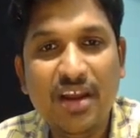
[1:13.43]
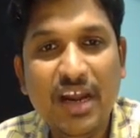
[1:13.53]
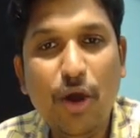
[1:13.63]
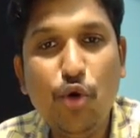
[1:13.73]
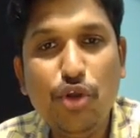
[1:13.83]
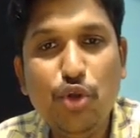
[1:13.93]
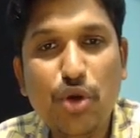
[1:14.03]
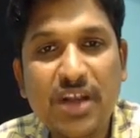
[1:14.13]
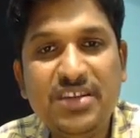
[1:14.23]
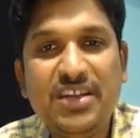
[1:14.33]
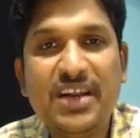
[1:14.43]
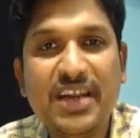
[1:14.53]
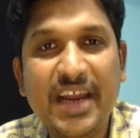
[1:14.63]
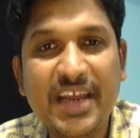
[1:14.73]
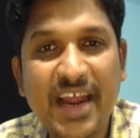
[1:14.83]
Now, you consider
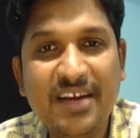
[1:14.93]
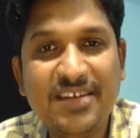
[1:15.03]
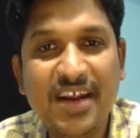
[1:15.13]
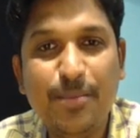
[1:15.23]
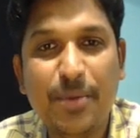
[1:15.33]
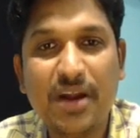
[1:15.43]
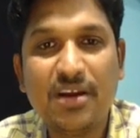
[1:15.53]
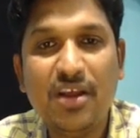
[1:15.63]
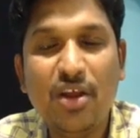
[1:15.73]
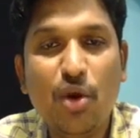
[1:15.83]
right hand side part.